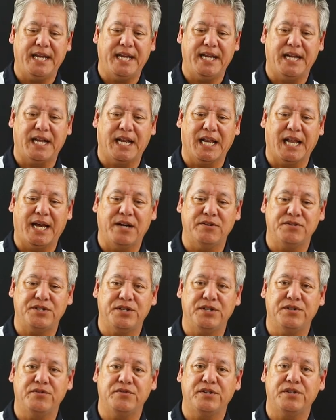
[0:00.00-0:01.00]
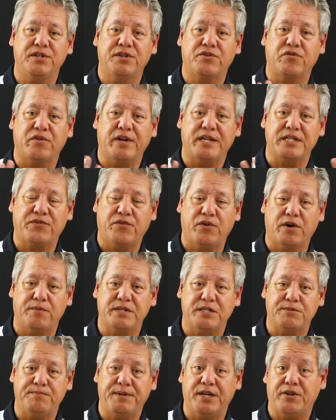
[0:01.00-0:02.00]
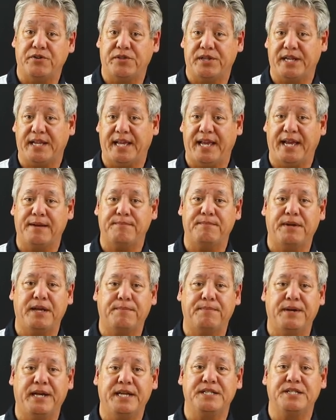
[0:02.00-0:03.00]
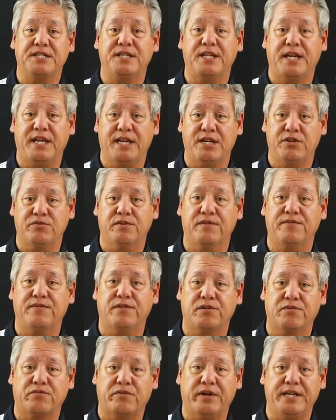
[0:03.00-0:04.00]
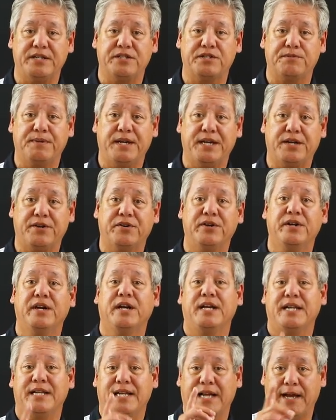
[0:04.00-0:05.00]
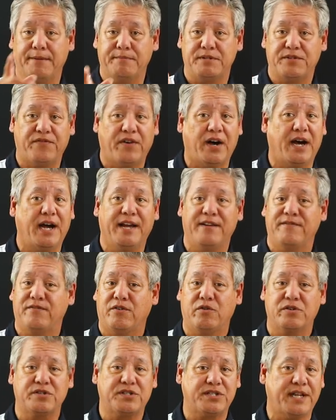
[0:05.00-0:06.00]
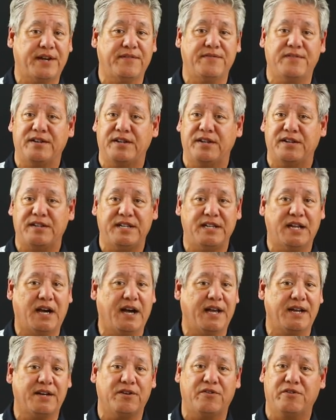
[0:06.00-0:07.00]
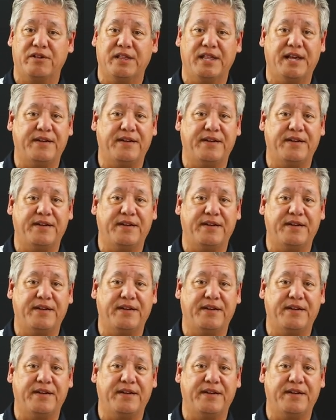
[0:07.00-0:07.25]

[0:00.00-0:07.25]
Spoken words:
It allows you to transform a speaker that can't make bass into a full range speaker, times 5 or 7, 9 or